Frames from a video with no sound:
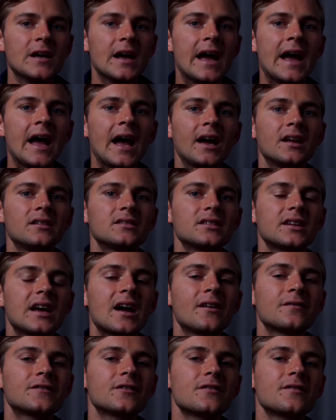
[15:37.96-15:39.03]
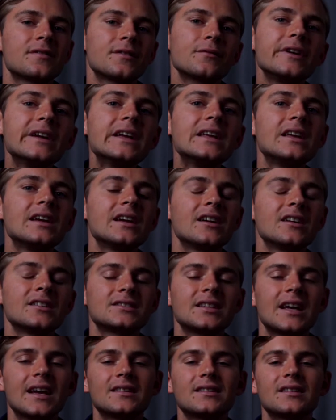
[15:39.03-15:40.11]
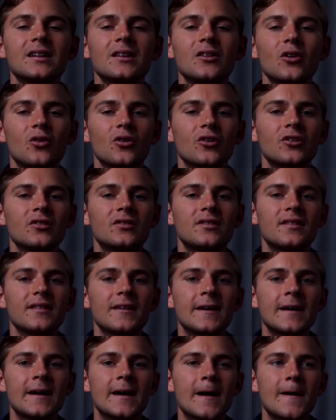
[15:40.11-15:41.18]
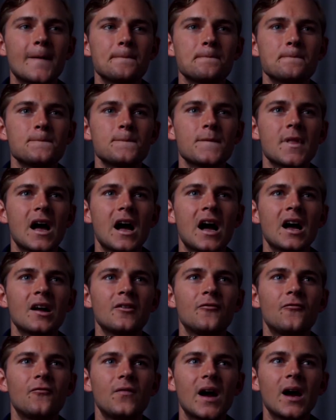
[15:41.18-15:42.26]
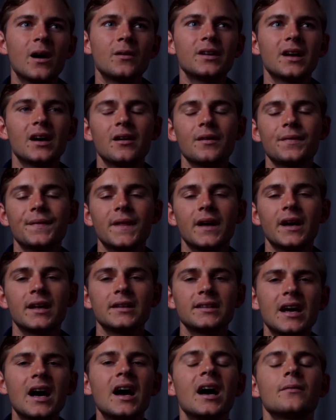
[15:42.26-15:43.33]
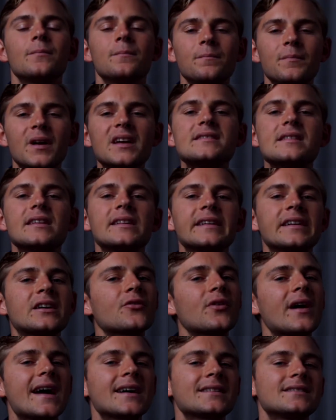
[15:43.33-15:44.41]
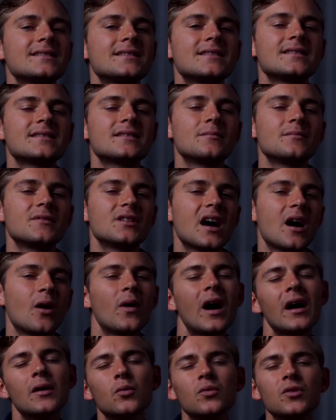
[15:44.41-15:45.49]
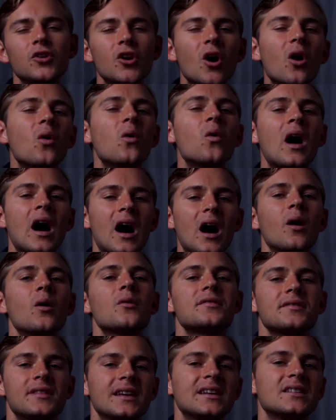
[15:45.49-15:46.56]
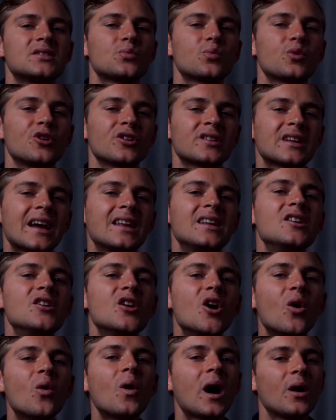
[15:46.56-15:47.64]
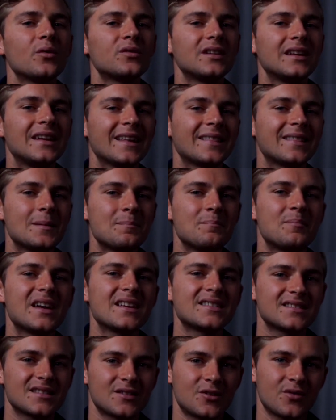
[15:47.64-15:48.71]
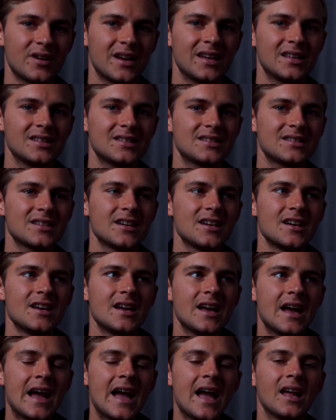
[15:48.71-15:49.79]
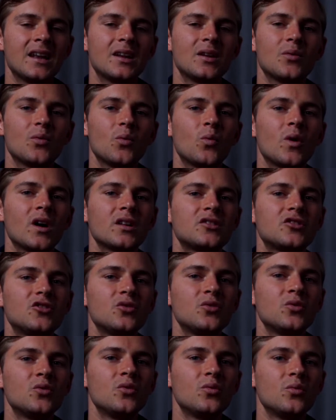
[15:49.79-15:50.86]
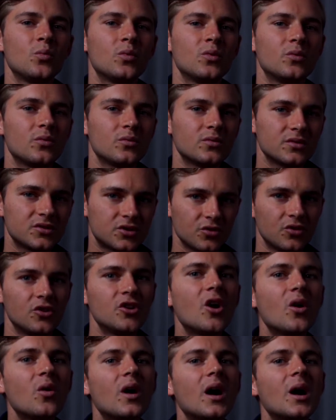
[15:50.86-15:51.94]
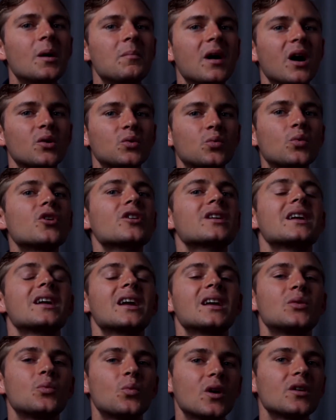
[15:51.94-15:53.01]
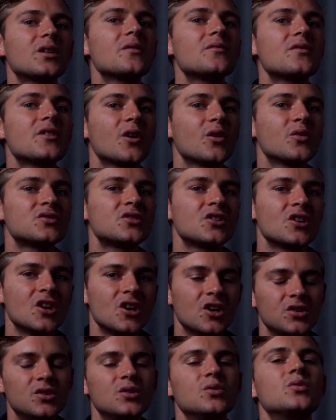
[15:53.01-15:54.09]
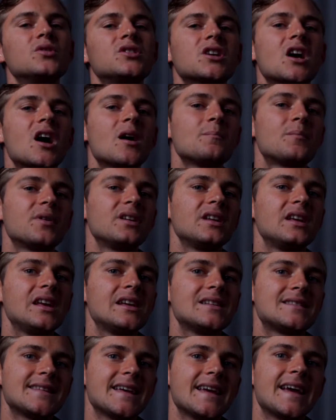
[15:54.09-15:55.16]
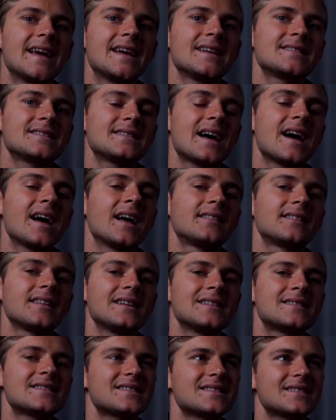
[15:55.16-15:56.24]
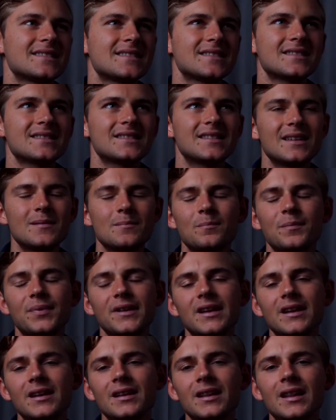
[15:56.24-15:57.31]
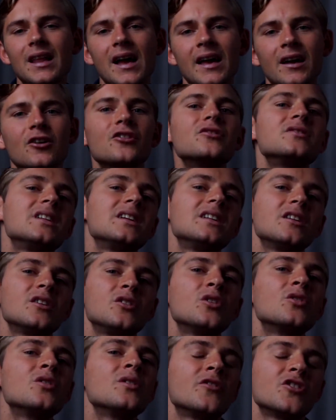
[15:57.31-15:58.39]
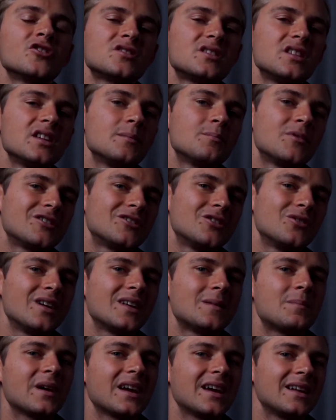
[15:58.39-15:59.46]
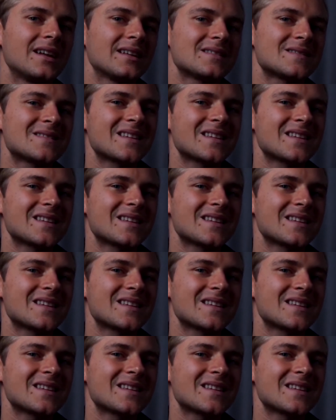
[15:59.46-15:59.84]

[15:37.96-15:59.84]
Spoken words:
And after 3 years at Deloitte, I found out that, yeah, I basically cracked the system now. I know how things work. I know how to get the best grades. And what you should know about working at one of those huge companies is that it's simply like continuing university, but you get paid at the